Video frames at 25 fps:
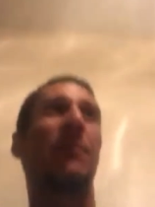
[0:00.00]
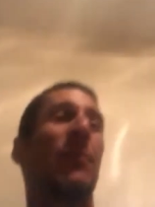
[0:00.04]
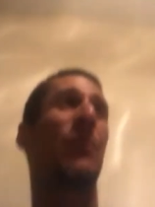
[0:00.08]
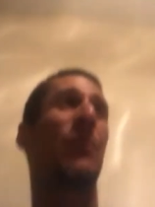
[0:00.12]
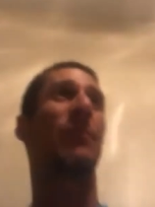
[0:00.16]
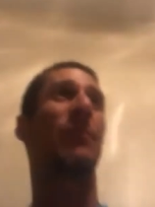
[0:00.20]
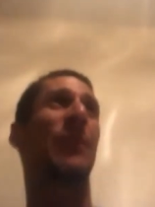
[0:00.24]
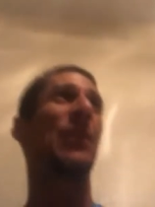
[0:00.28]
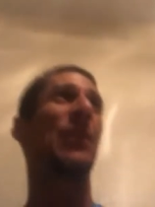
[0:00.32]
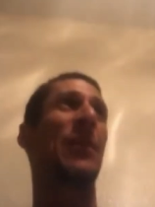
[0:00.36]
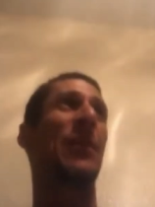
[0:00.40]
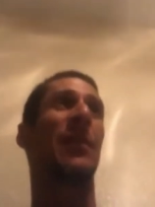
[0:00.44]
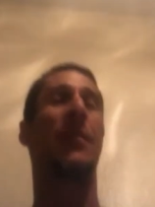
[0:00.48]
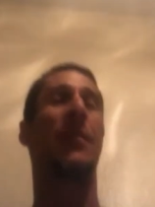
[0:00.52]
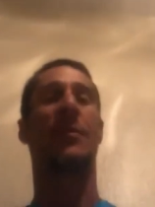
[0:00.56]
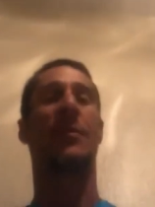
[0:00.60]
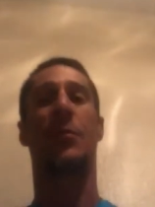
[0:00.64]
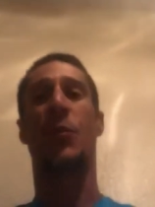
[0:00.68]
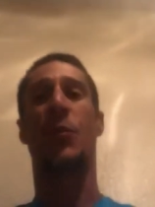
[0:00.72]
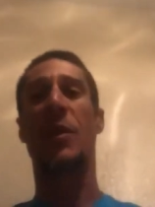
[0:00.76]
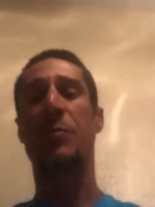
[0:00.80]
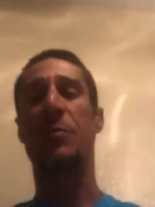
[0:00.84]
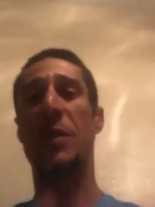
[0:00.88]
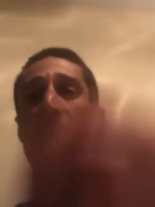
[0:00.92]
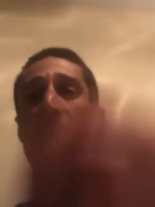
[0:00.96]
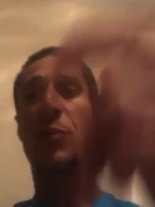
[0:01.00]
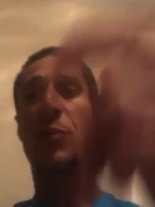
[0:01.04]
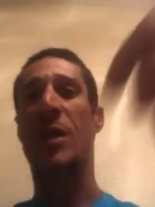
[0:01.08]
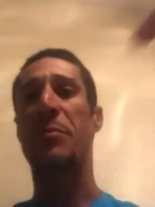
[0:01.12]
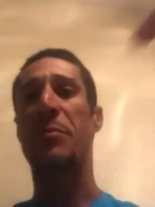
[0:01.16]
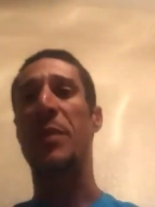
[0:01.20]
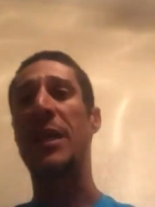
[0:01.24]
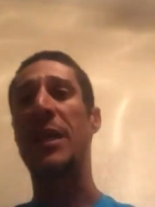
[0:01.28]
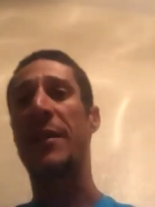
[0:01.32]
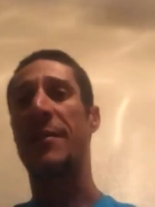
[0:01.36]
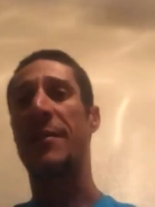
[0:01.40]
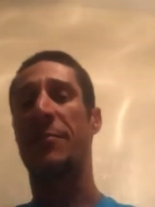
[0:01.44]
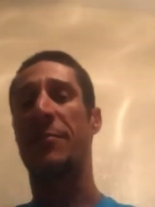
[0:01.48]
know, what people are
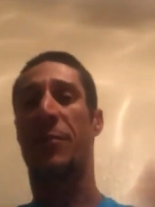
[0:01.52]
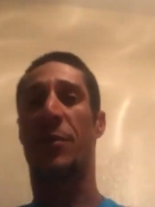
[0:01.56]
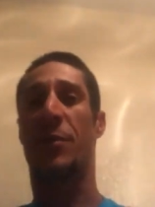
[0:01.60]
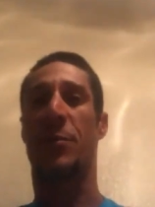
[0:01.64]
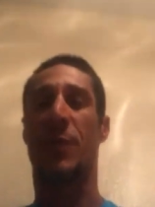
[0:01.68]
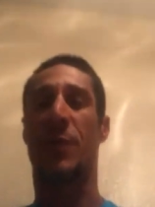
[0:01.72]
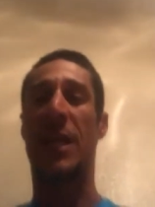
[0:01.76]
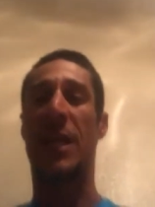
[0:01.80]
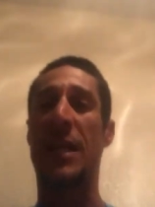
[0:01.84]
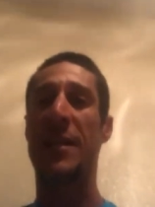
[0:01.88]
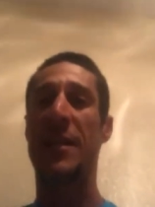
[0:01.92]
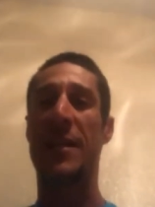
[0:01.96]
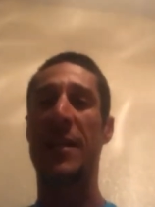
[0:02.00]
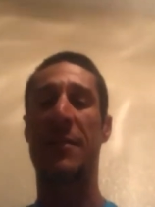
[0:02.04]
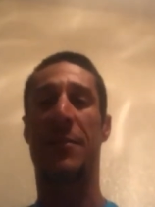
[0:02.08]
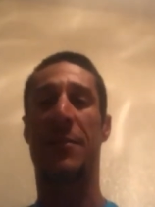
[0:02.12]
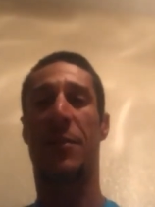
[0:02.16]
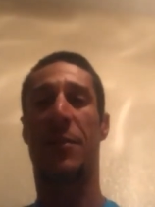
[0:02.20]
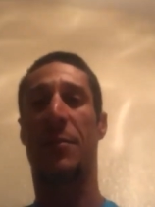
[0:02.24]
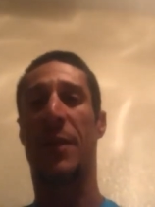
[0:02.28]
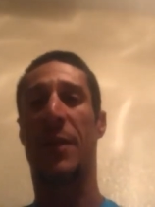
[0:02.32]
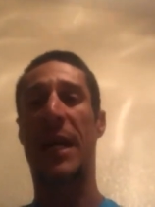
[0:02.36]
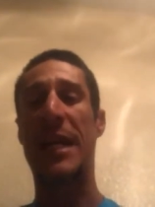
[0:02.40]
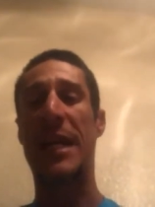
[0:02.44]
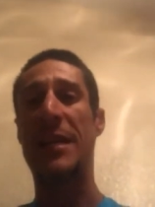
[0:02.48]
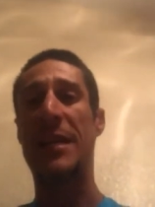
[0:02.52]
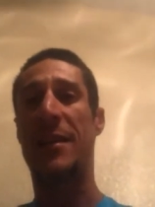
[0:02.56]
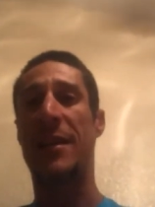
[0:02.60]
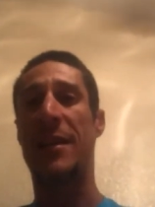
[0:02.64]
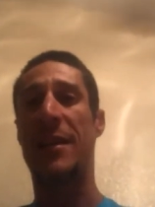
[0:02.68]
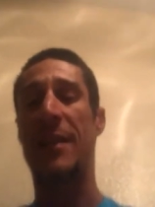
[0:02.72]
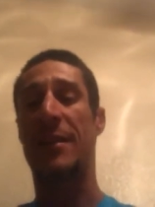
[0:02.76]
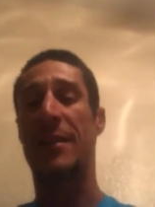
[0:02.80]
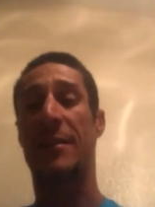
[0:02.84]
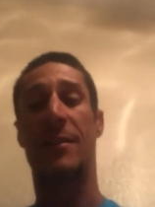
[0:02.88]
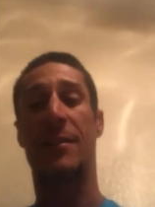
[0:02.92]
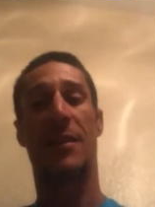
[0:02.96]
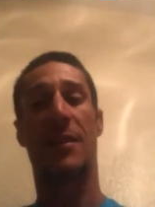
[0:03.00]
meeting for running, for
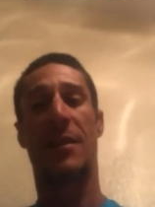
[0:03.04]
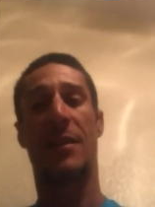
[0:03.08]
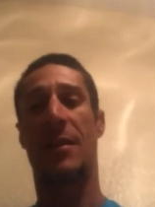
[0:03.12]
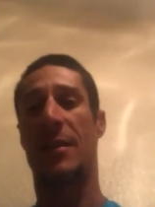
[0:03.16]
biking.